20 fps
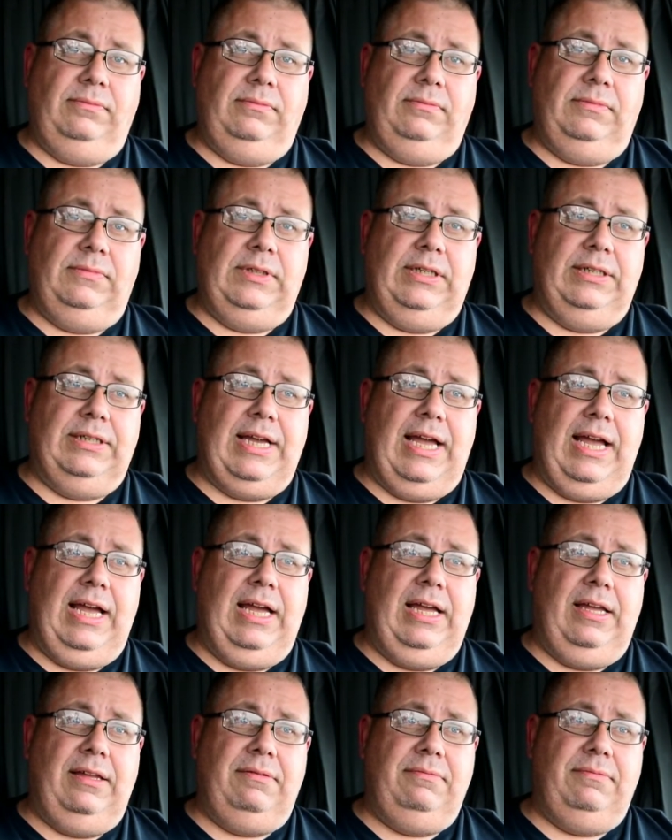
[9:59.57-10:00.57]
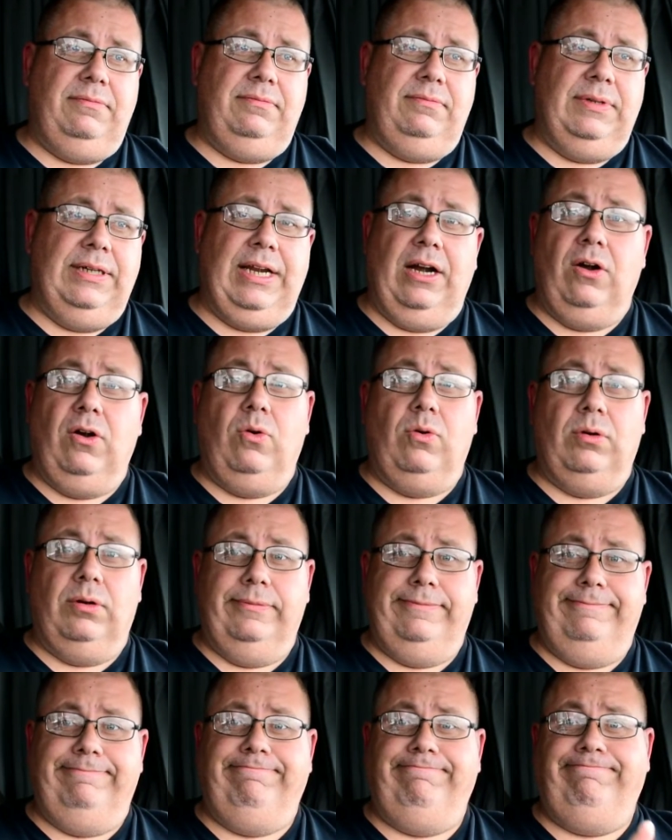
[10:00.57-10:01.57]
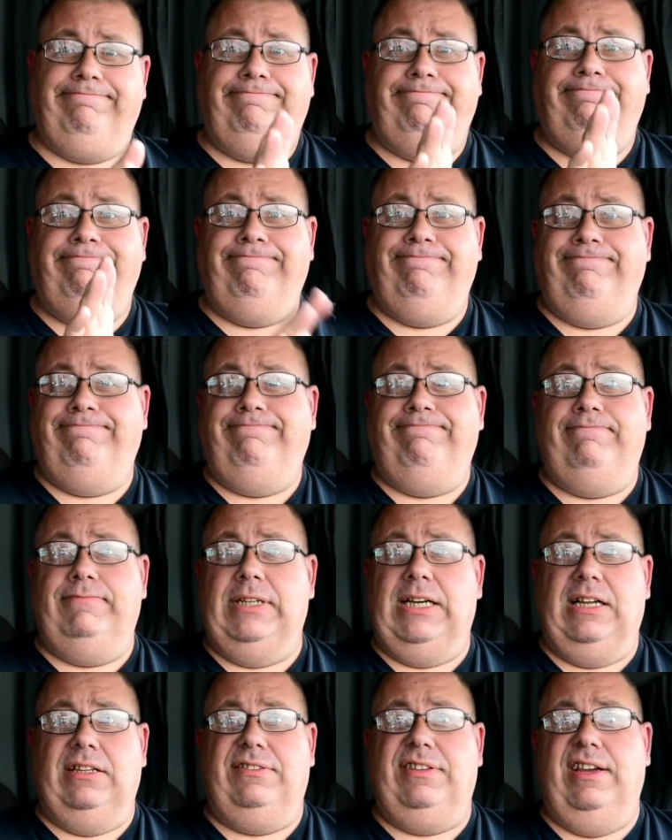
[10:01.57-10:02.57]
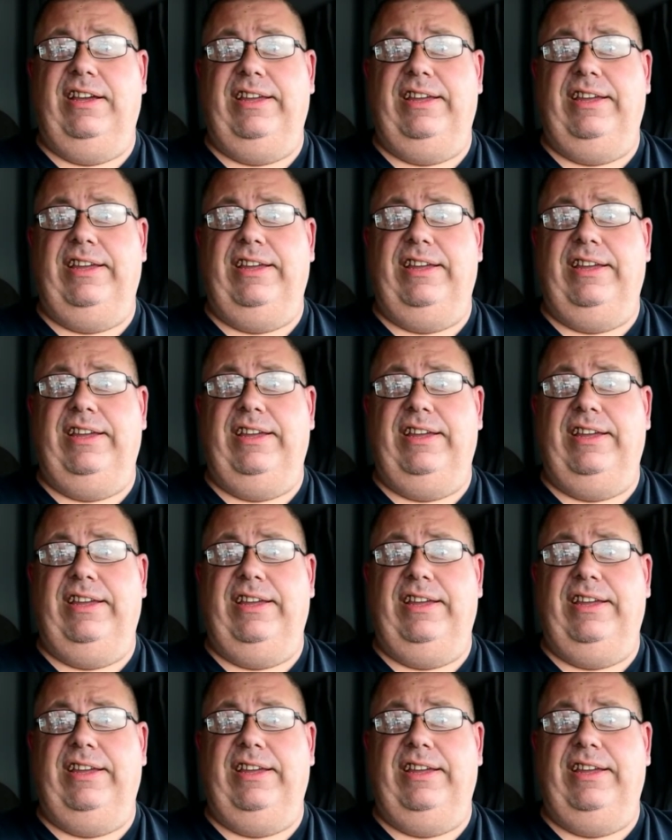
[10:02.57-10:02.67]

Because I'm a gear hoarder. I'll tell